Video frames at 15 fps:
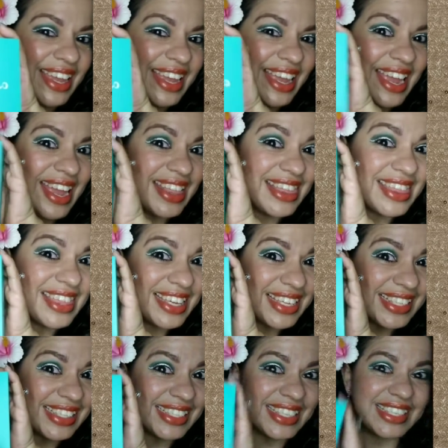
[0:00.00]
and
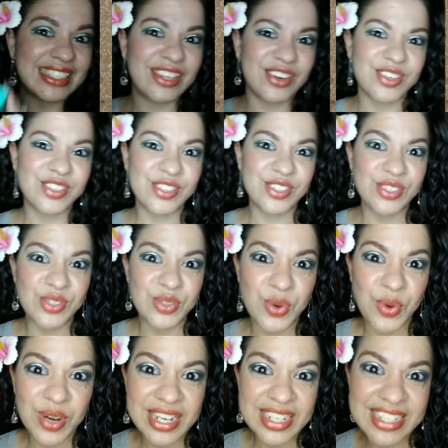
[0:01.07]
this is our
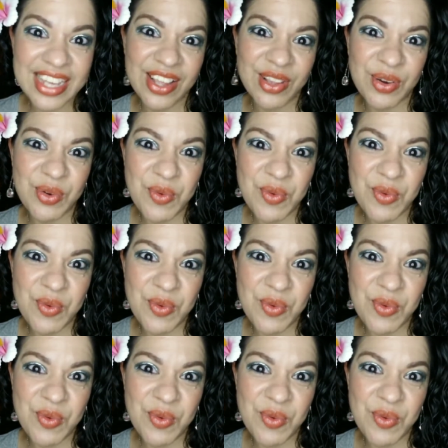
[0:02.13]
storyteller